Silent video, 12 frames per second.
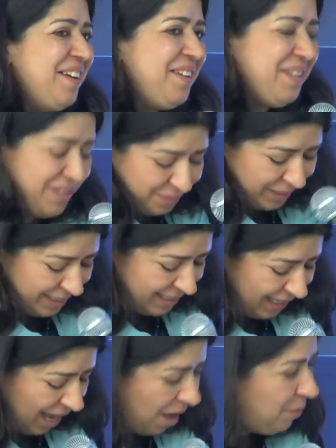So we'll
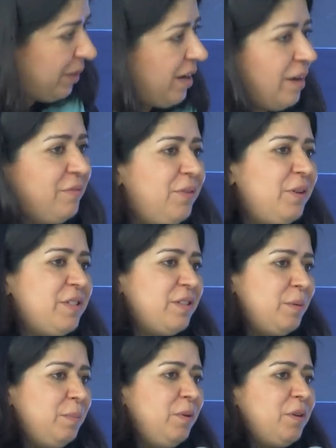see how it unfolds
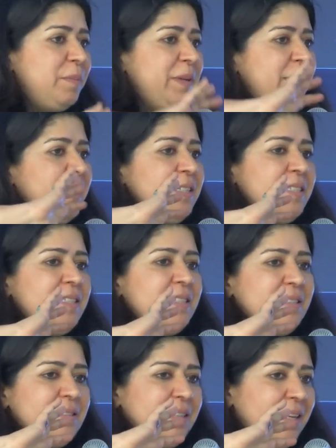the book because
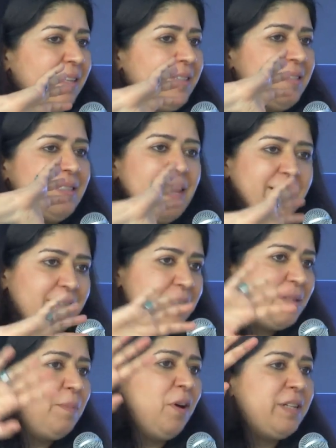it's set in a
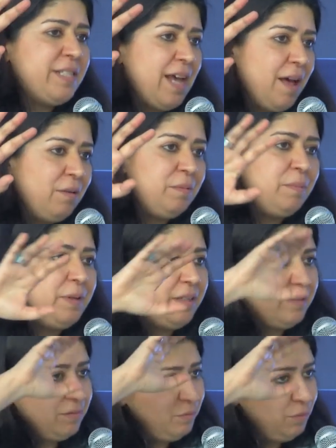small town, but
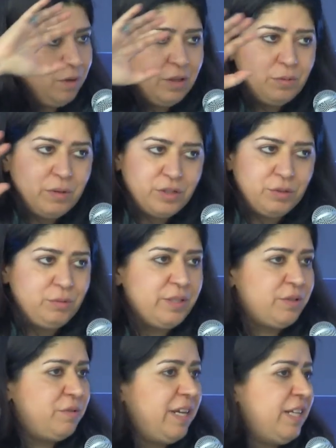World War II
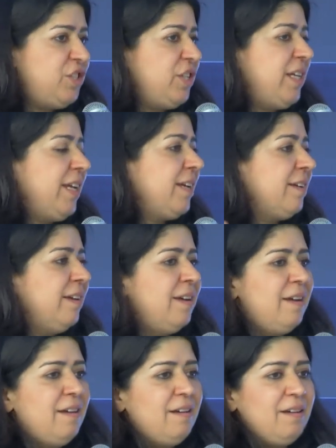is raging.
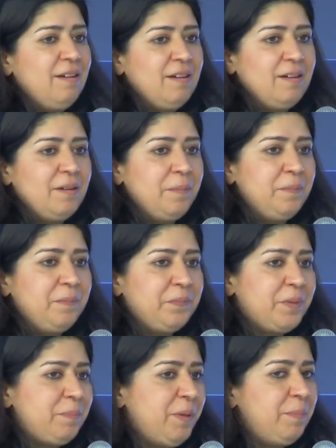Um,
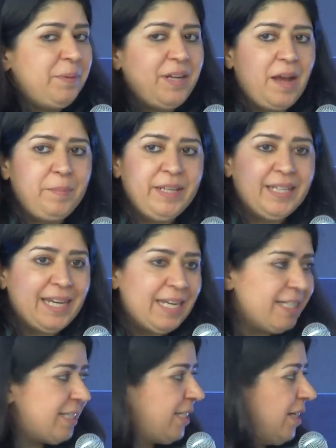people are being
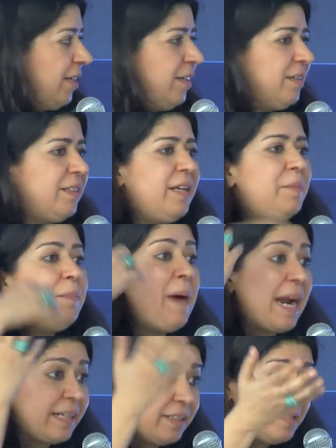interned, there are
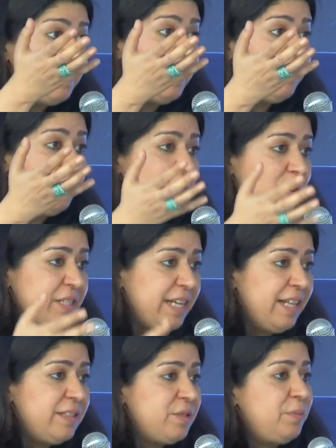battles being fought
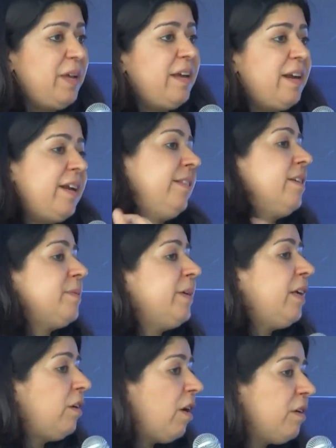elsewhere, and, and there's
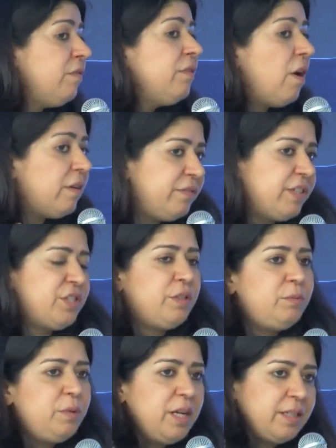been a lot of
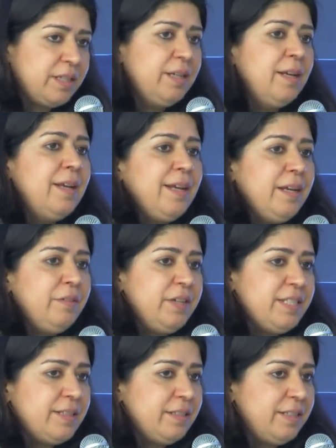non-fiction work in
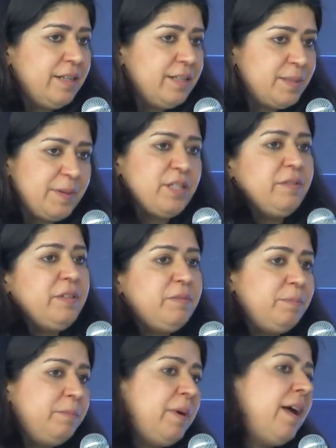recent years, especially with,
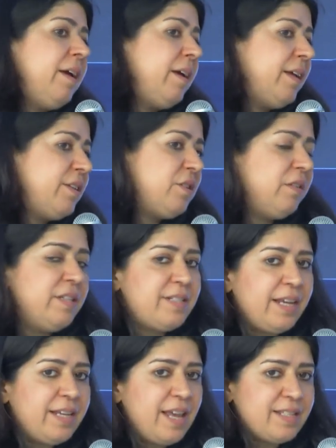by historians
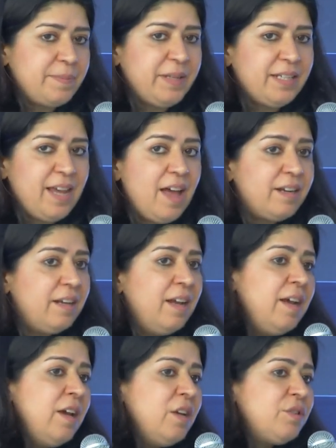like Yasmin Khan,
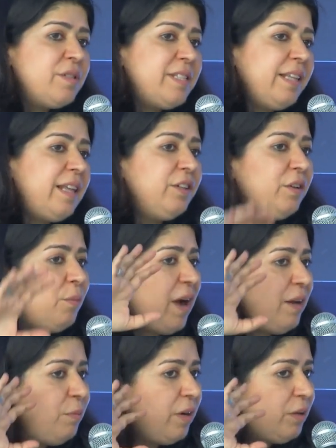to say that you know
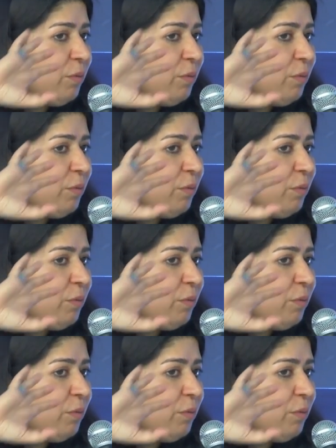while World